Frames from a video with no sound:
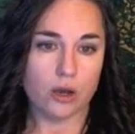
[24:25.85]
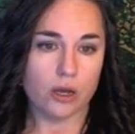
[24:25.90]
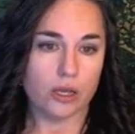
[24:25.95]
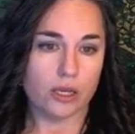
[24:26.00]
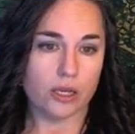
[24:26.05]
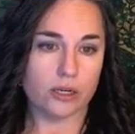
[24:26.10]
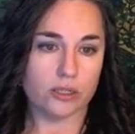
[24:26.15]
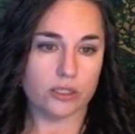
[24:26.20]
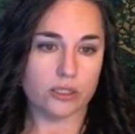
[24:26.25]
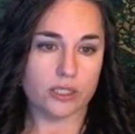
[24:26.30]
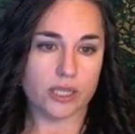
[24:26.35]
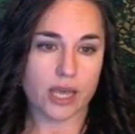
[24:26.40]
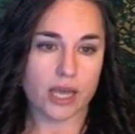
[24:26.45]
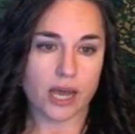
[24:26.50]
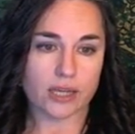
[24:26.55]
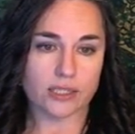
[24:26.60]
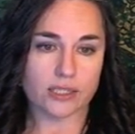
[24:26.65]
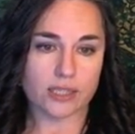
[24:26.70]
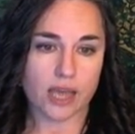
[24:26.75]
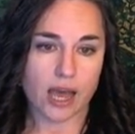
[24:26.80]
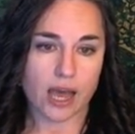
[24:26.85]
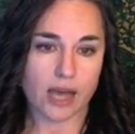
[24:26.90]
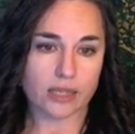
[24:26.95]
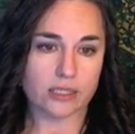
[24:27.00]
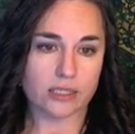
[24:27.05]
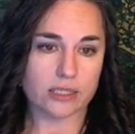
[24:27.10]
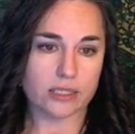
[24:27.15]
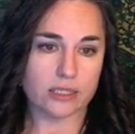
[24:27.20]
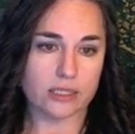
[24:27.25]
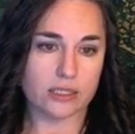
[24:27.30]
here's the
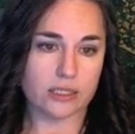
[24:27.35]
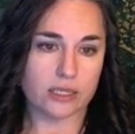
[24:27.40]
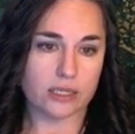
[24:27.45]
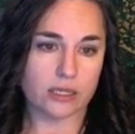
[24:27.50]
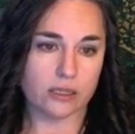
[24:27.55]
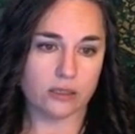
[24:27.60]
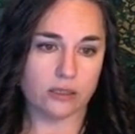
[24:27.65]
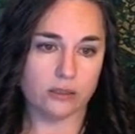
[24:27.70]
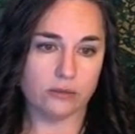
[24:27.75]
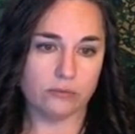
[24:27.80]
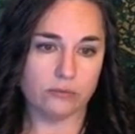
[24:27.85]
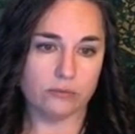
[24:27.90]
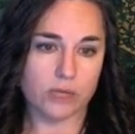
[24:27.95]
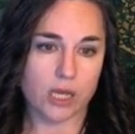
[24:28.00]
x-axis here,